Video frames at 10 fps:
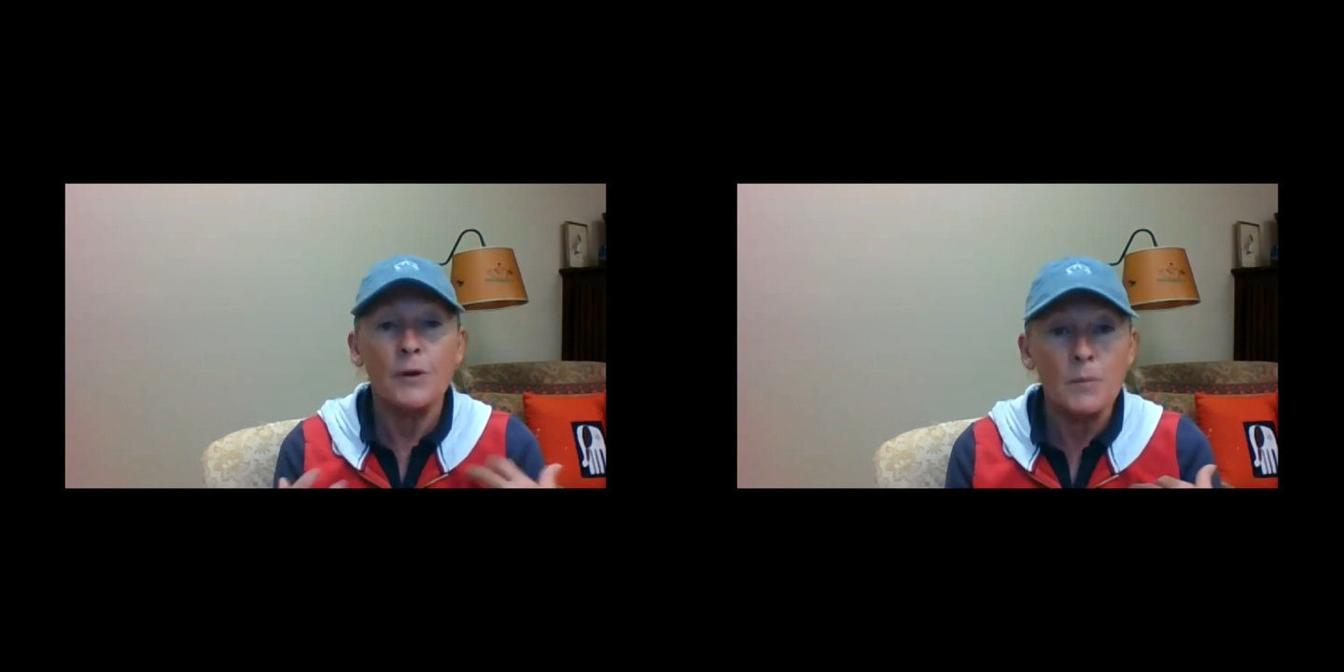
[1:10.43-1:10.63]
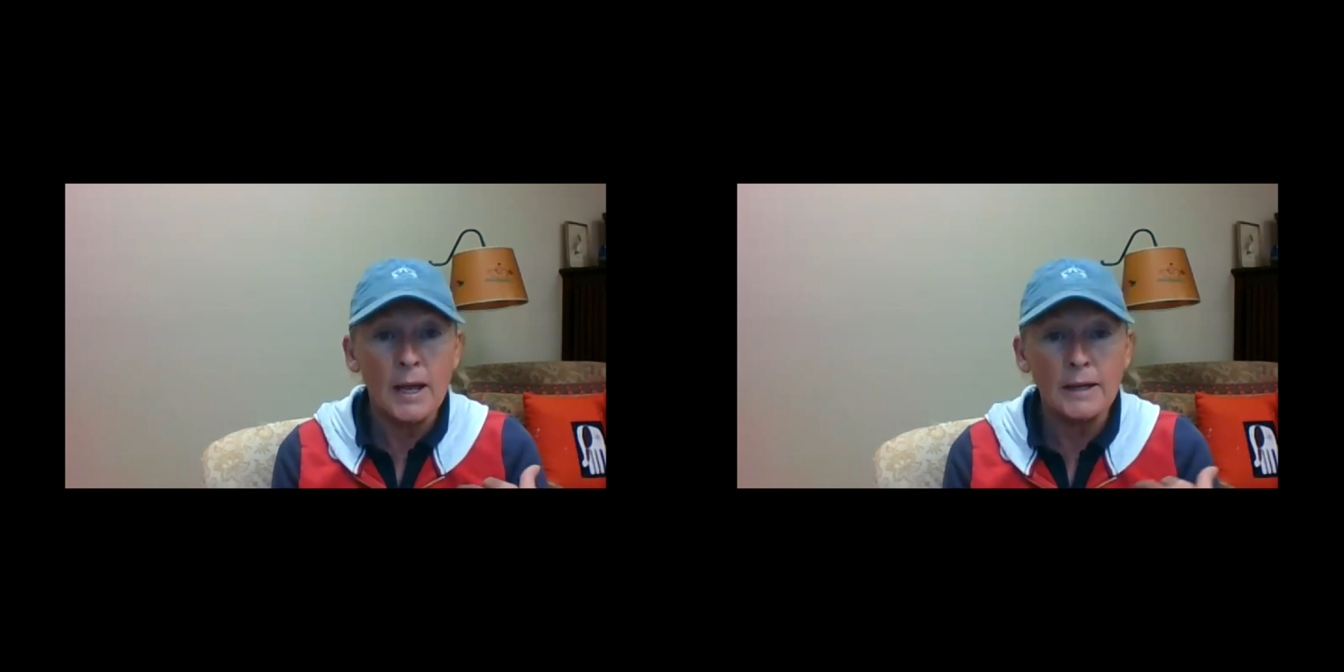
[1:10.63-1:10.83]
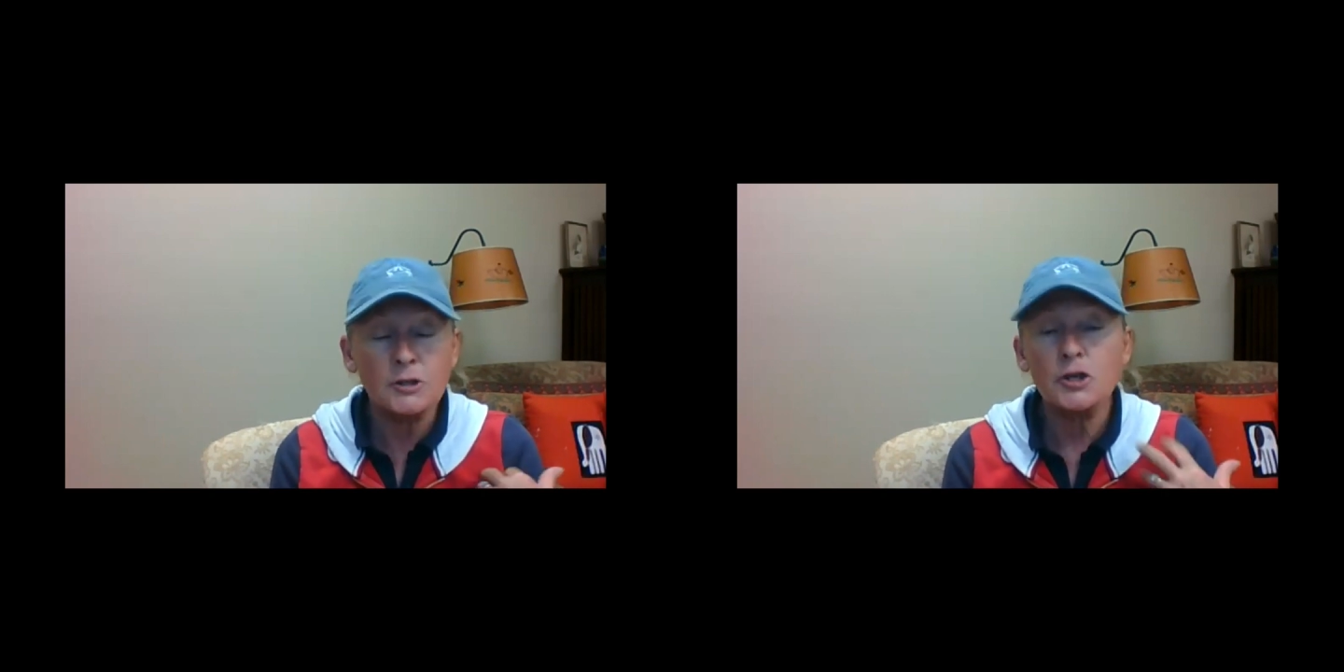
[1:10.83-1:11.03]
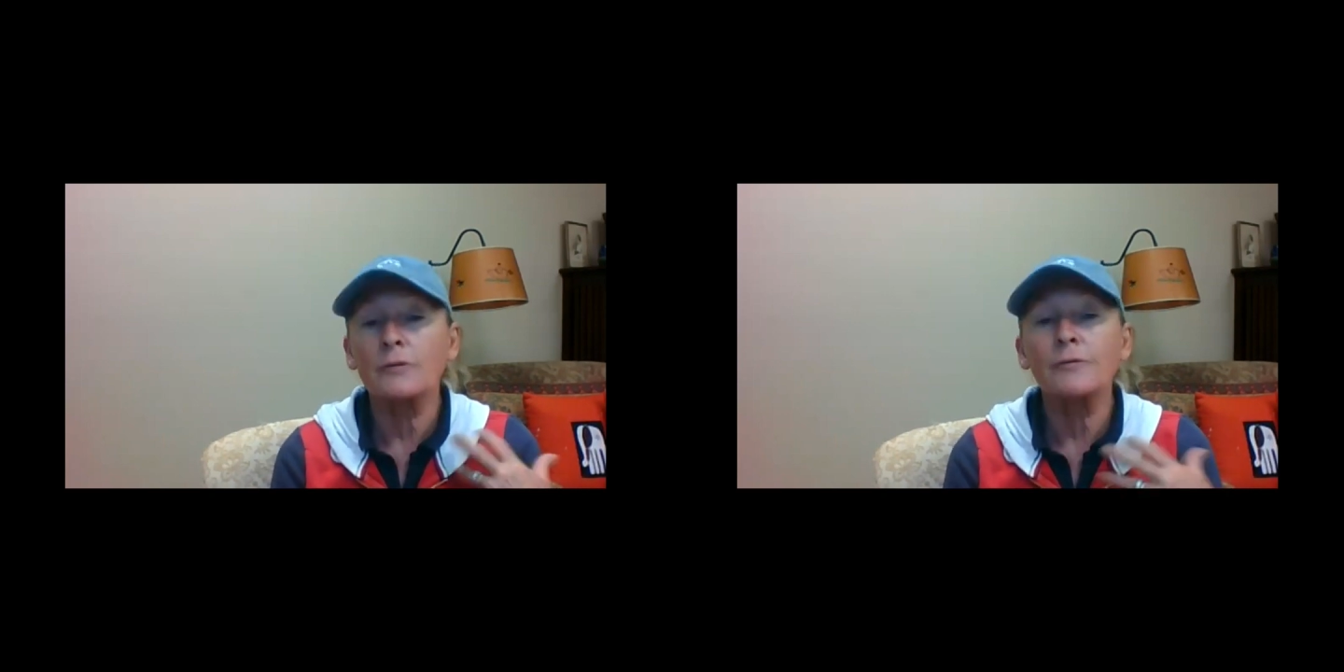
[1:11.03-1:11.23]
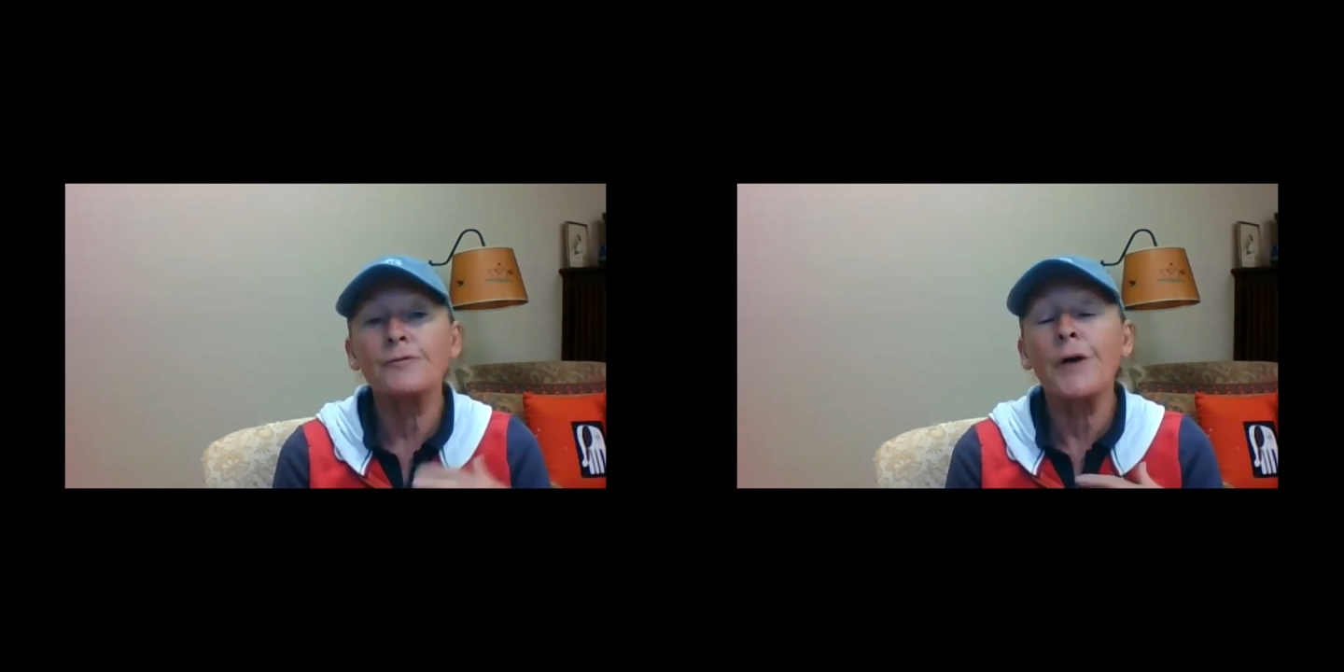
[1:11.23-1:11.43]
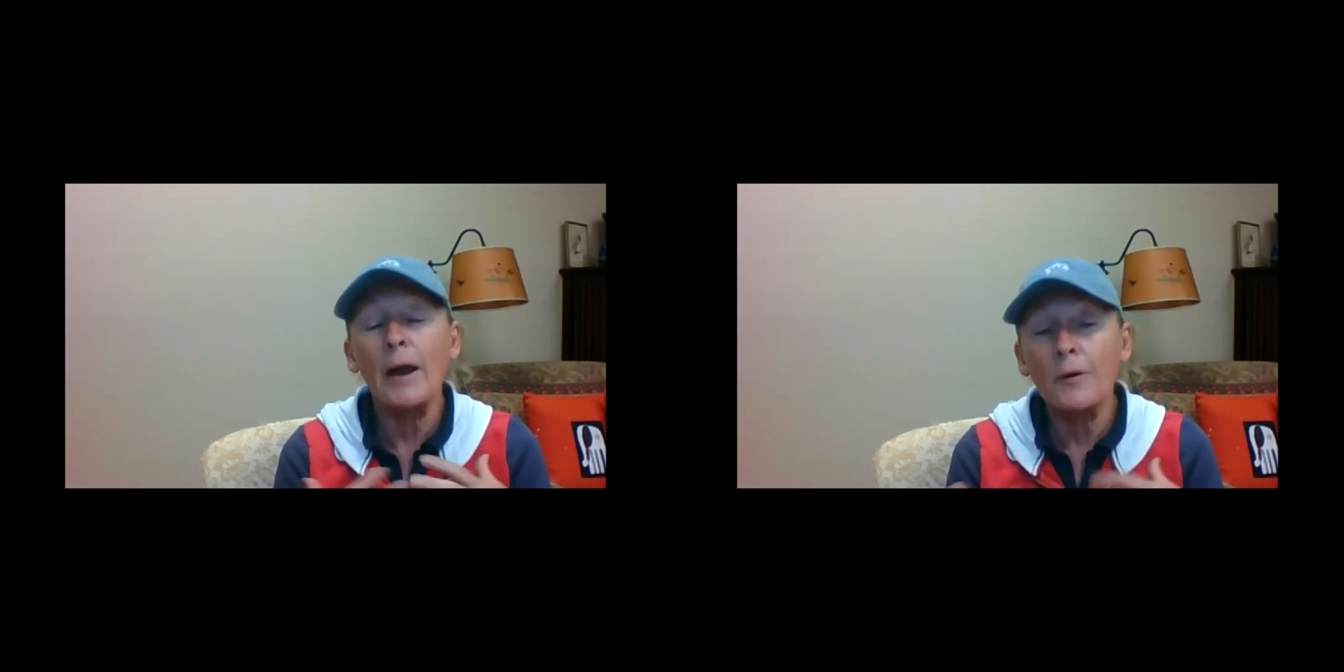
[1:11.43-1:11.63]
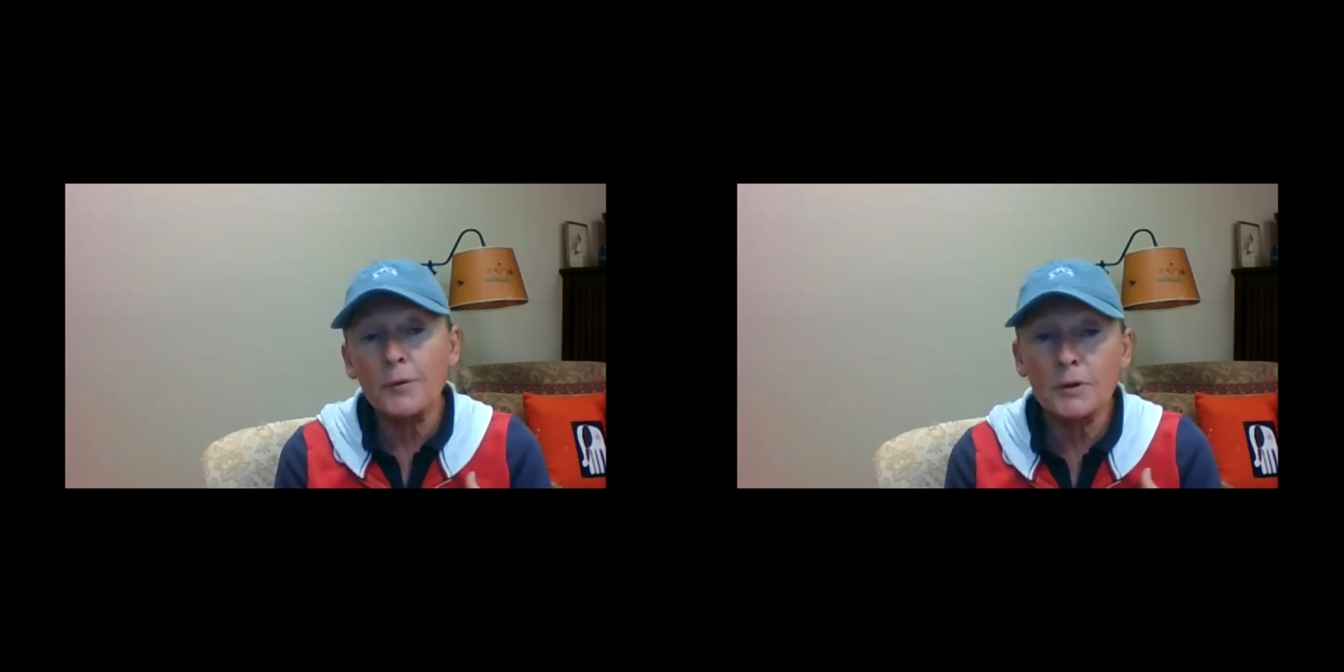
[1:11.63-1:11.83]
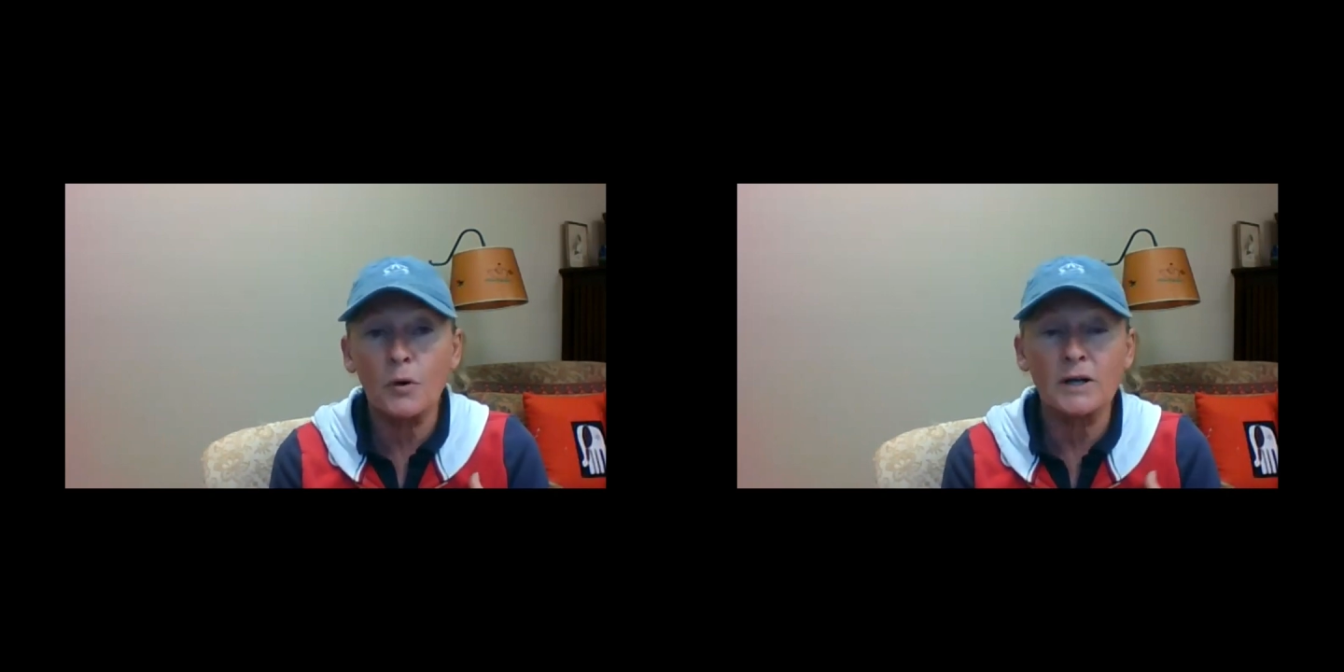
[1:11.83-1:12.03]
from nature
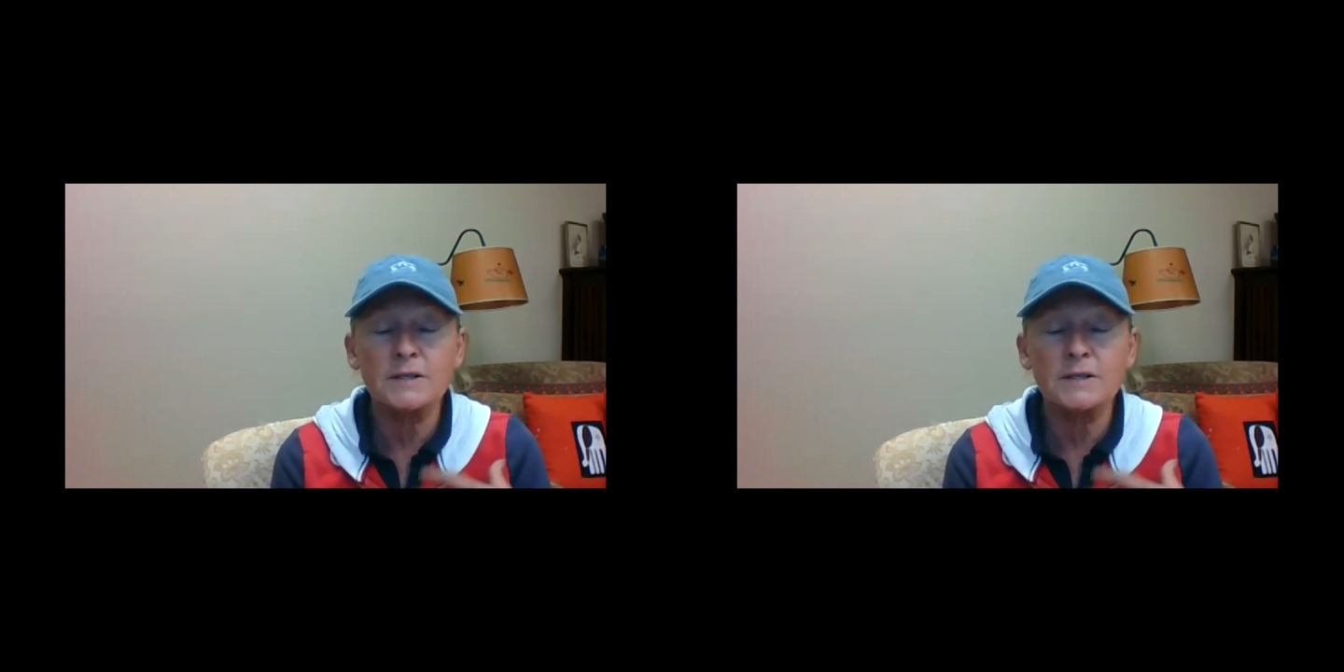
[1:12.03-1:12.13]
very